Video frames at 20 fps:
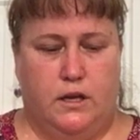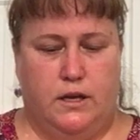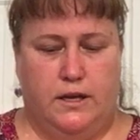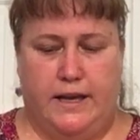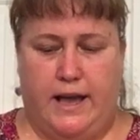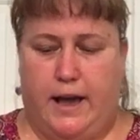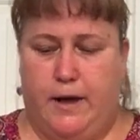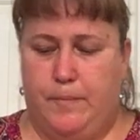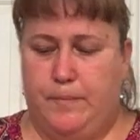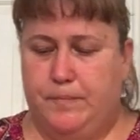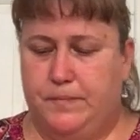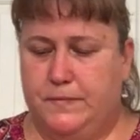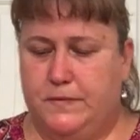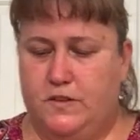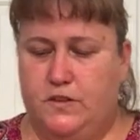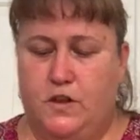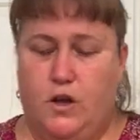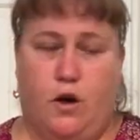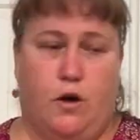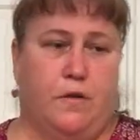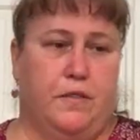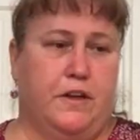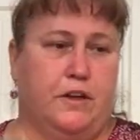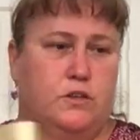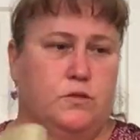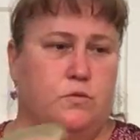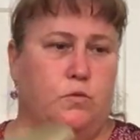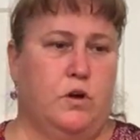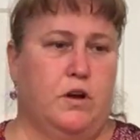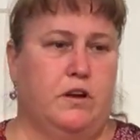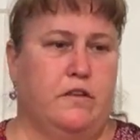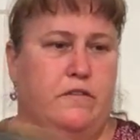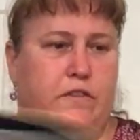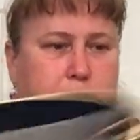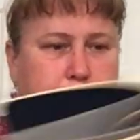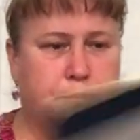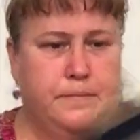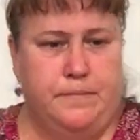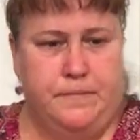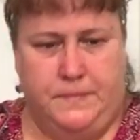Yeah, so there's one of
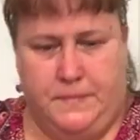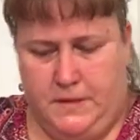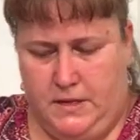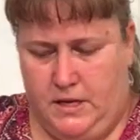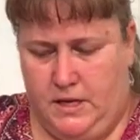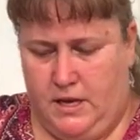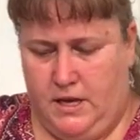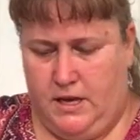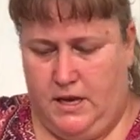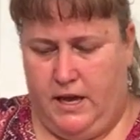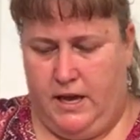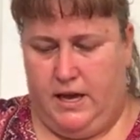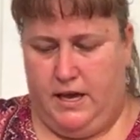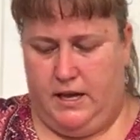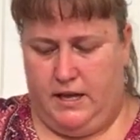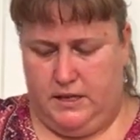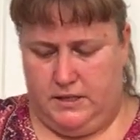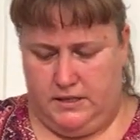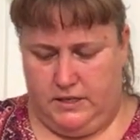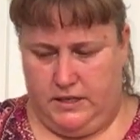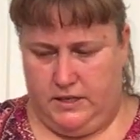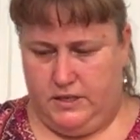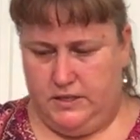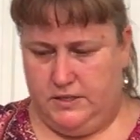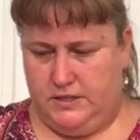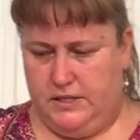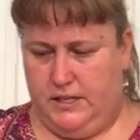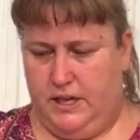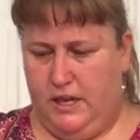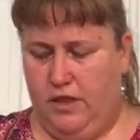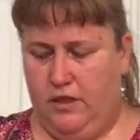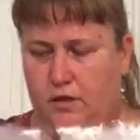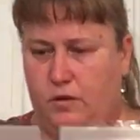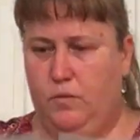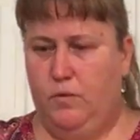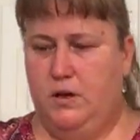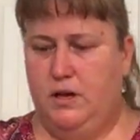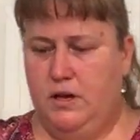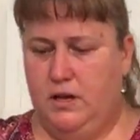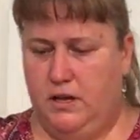them. And here's the other
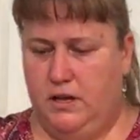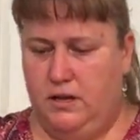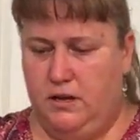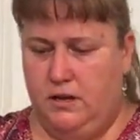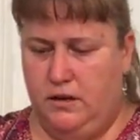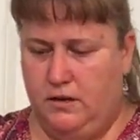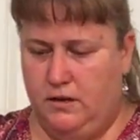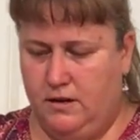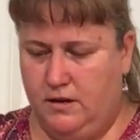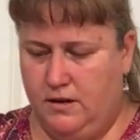one.